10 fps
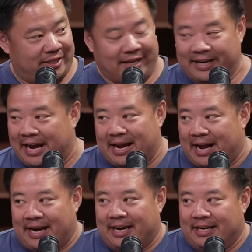I
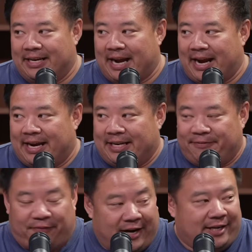gotta do something. I
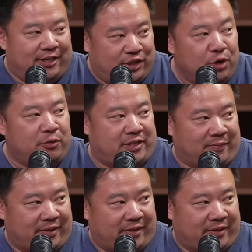gotta fucking do something.